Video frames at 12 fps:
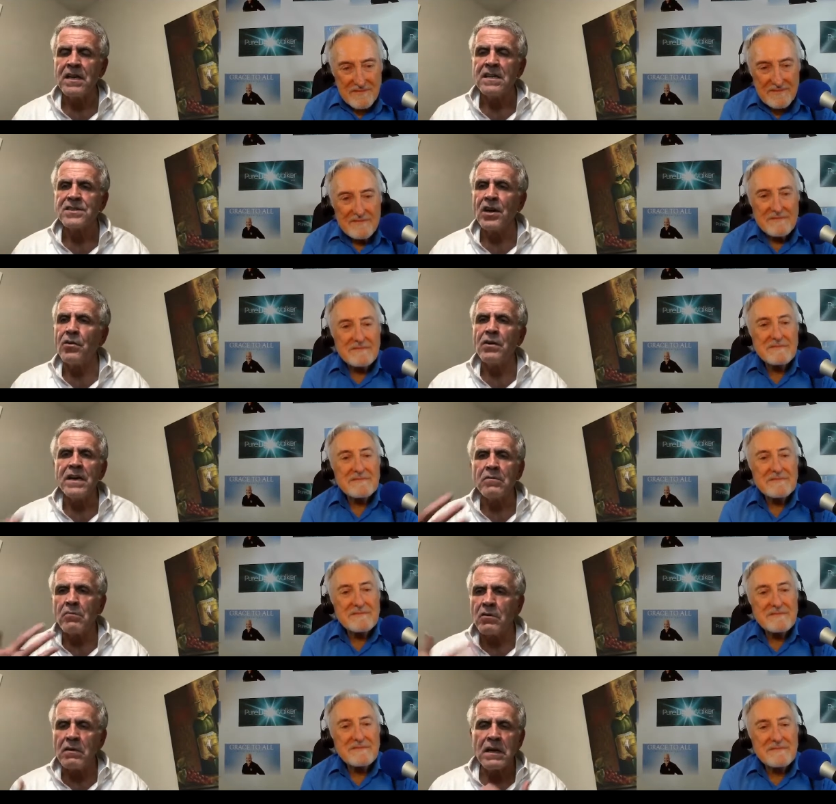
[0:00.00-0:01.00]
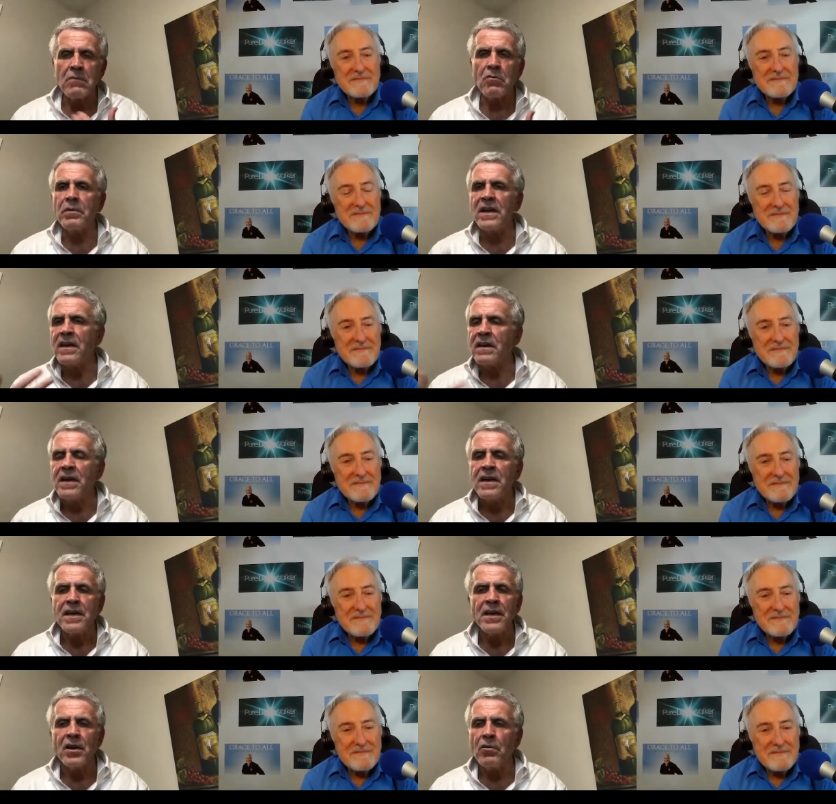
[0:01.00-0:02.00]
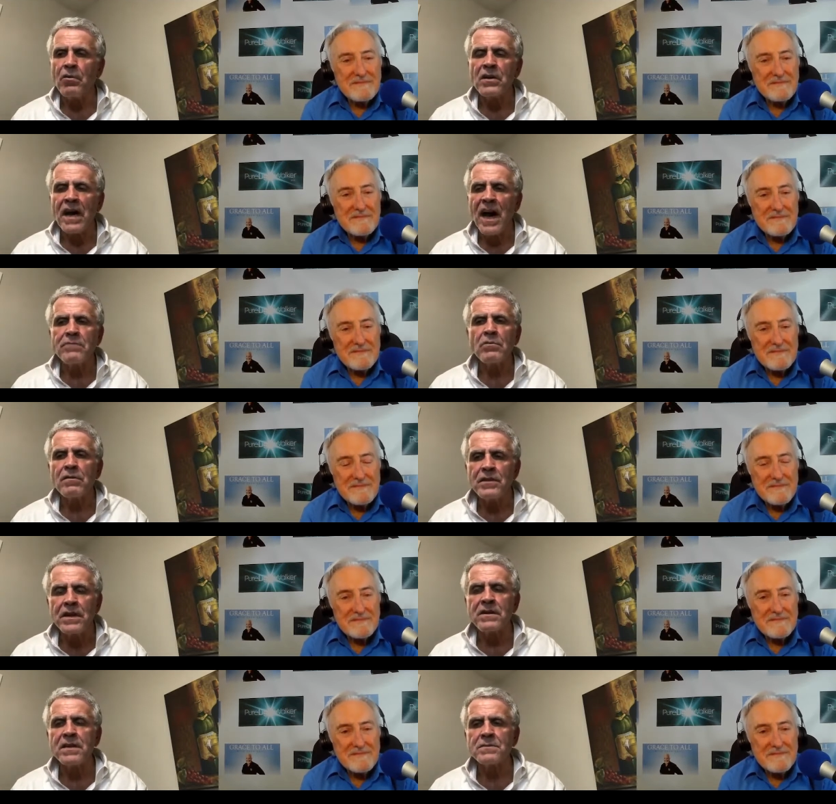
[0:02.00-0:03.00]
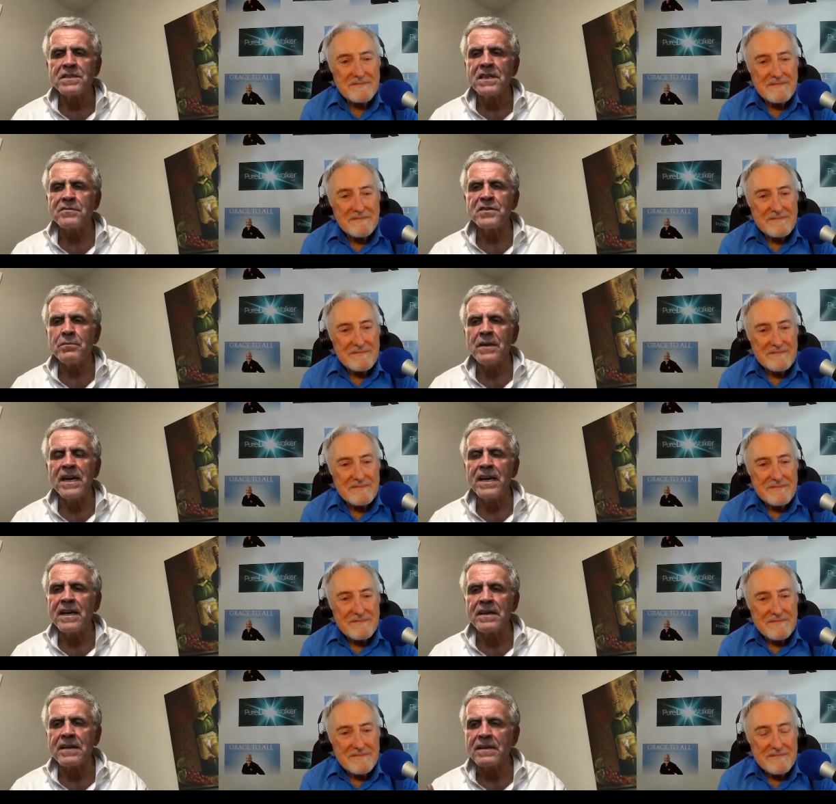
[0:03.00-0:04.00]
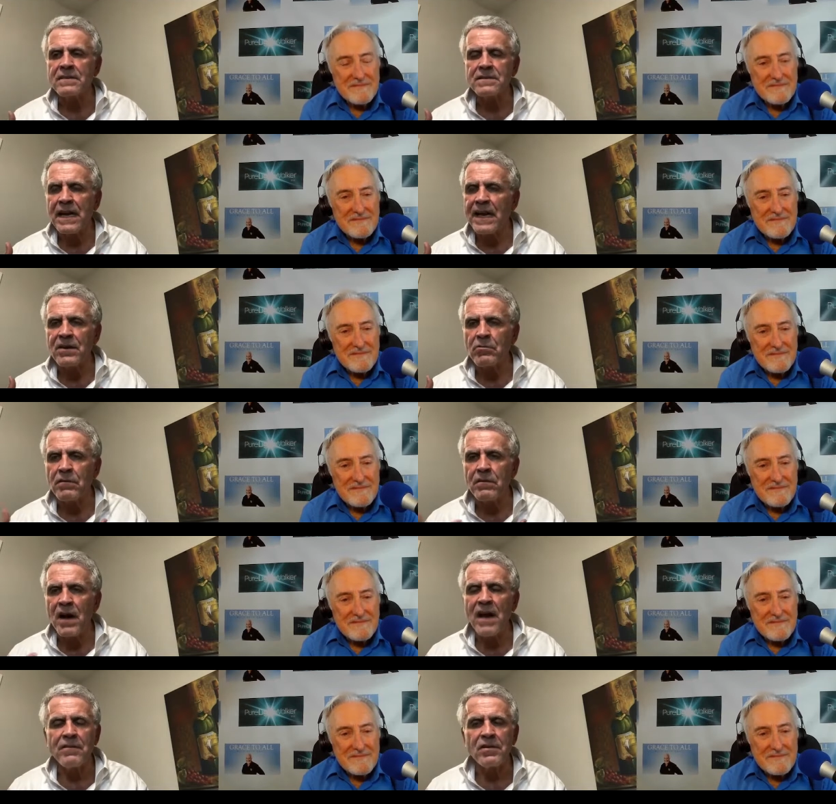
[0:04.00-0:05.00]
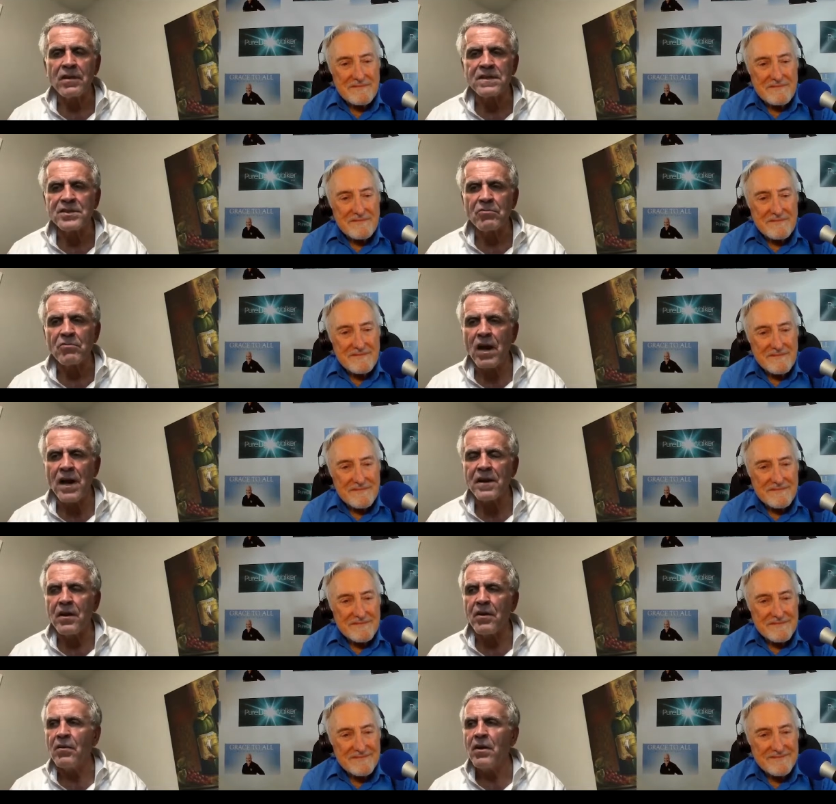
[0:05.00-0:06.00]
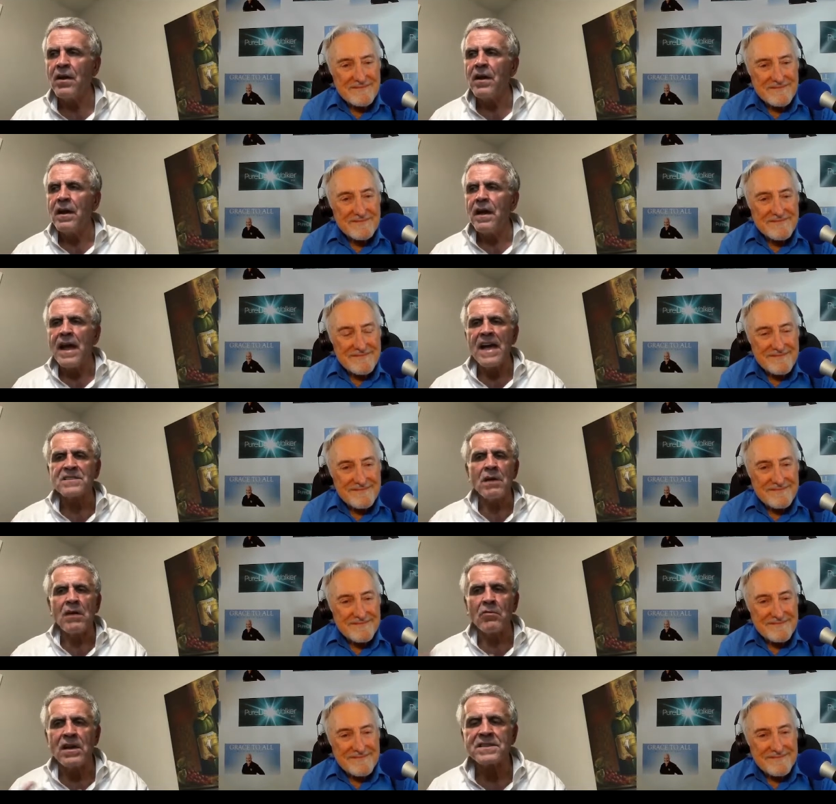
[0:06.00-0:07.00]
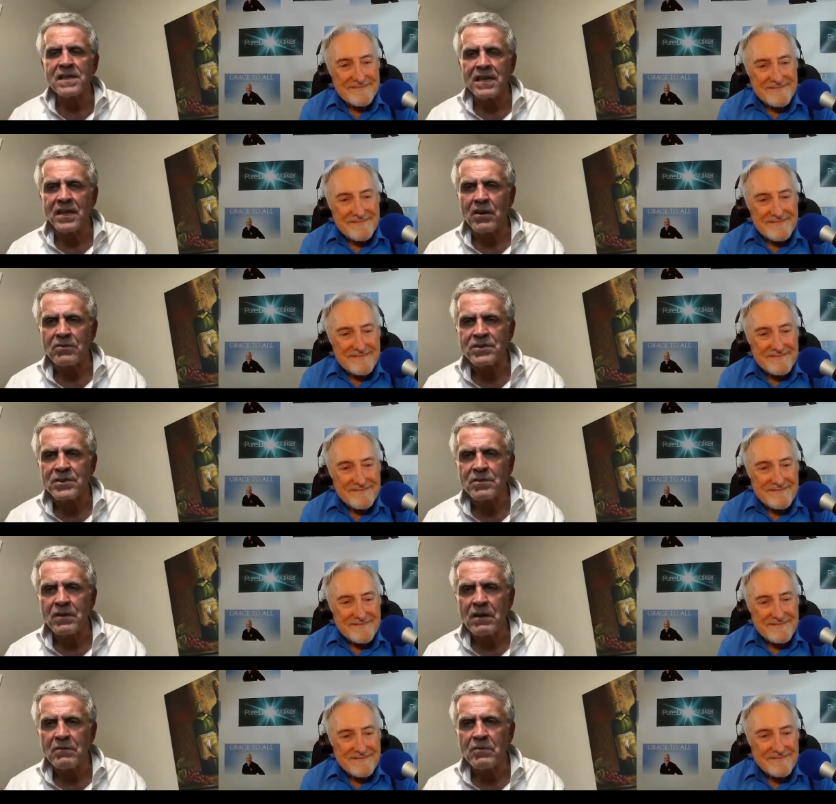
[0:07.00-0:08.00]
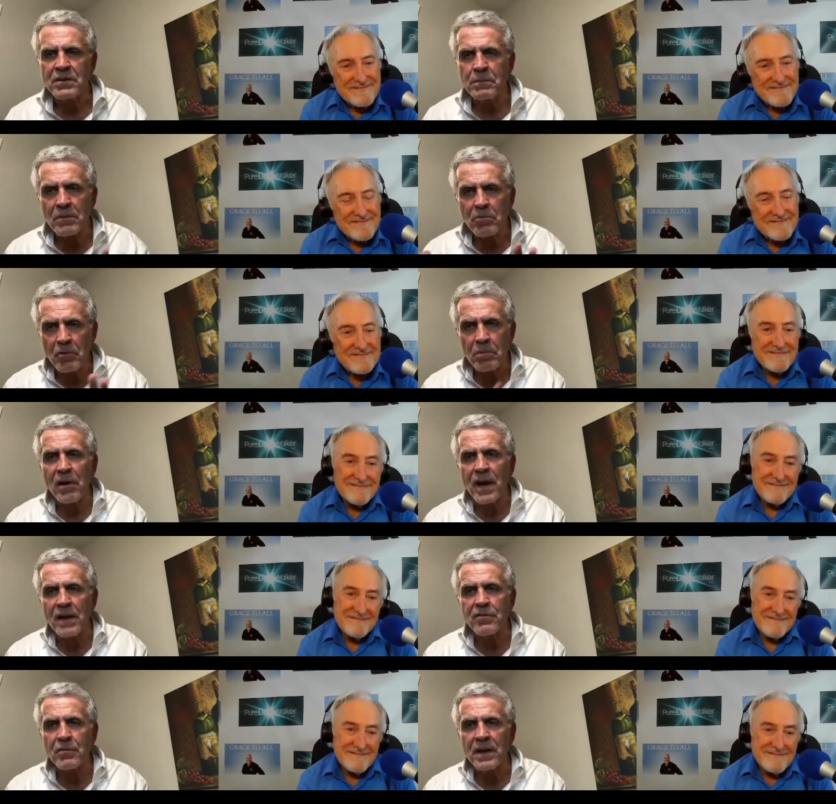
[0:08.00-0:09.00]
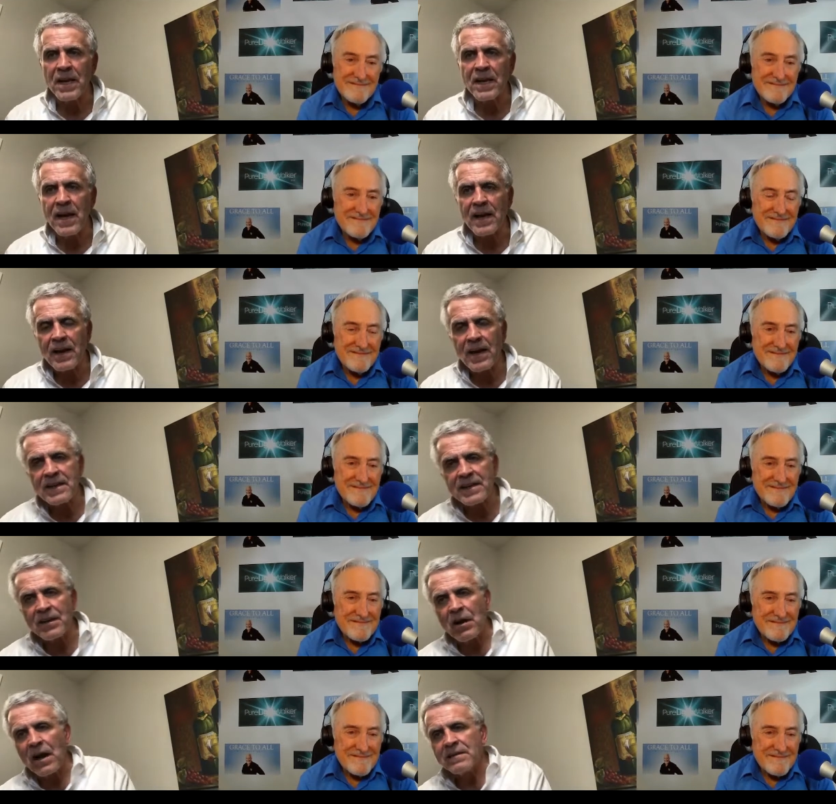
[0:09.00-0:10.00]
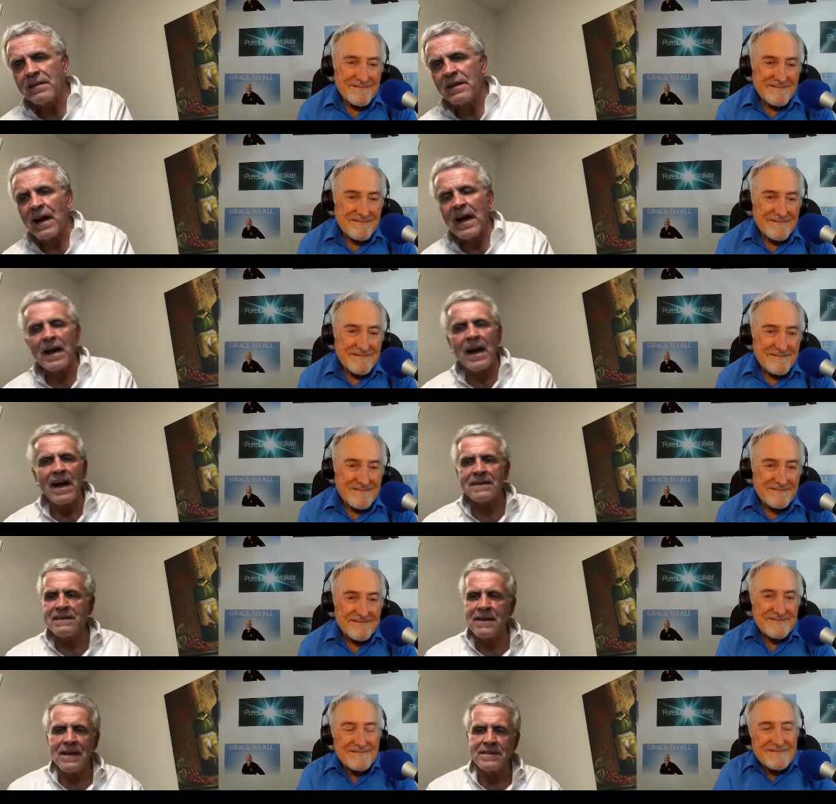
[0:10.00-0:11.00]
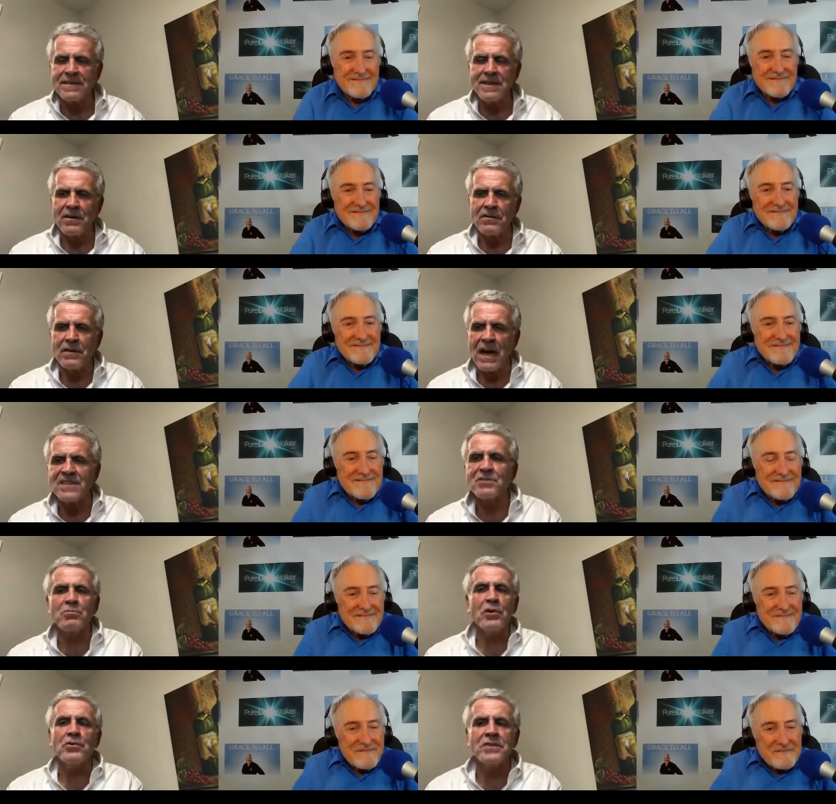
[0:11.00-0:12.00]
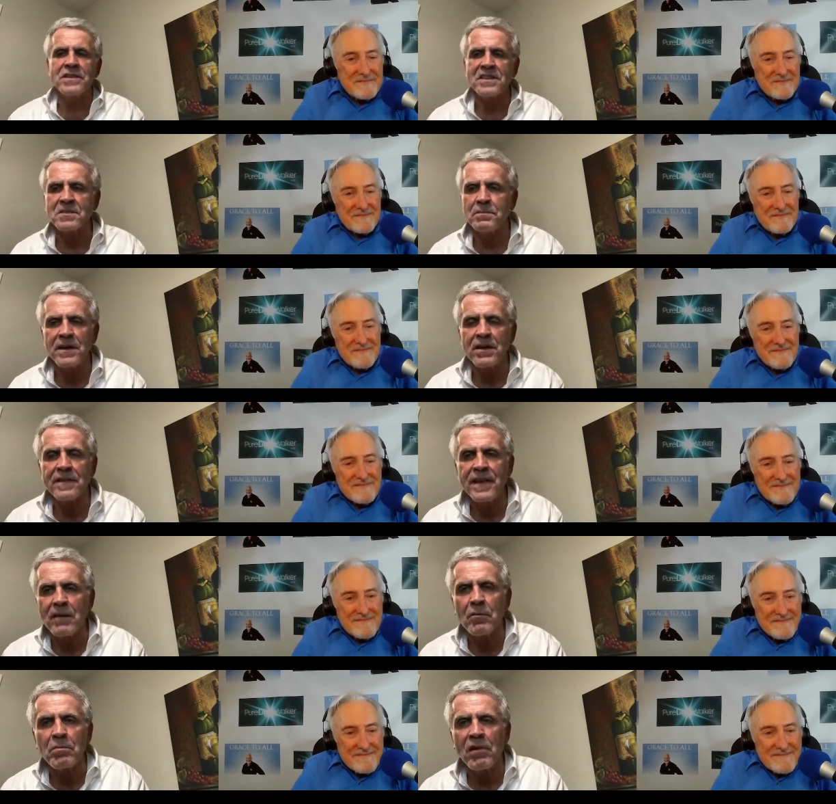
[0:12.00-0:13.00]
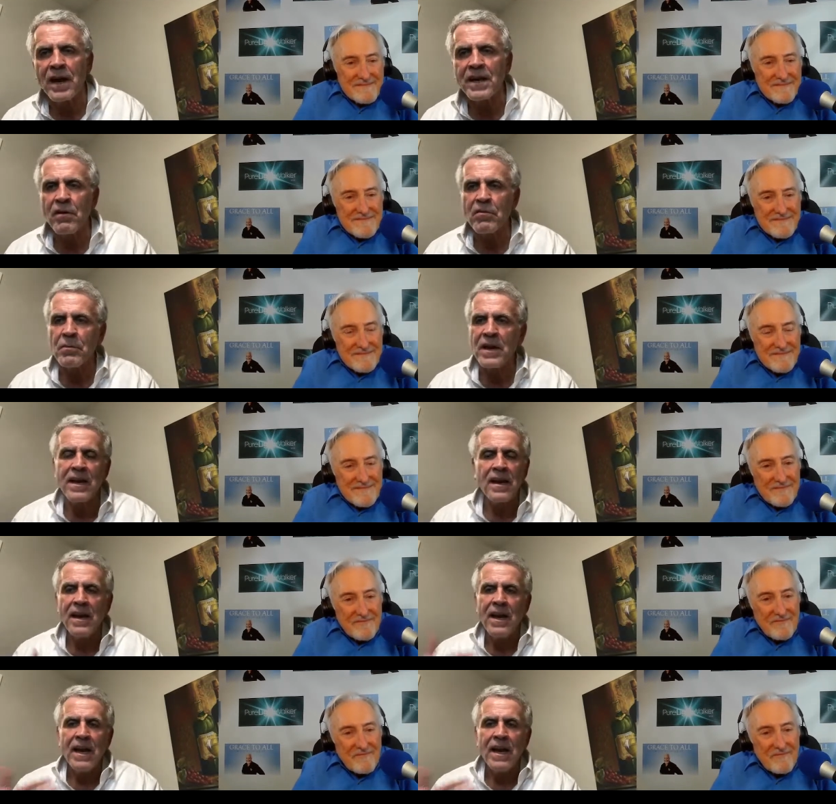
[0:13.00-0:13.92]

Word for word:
Speaker 1: So it will, it will be, you know, God revealed himself to me at a, at a revival in Toronto as my wrestling coach. The people were praying for me, and I, you know, I, I you know, I swooned in the spirit, and they were praying over me.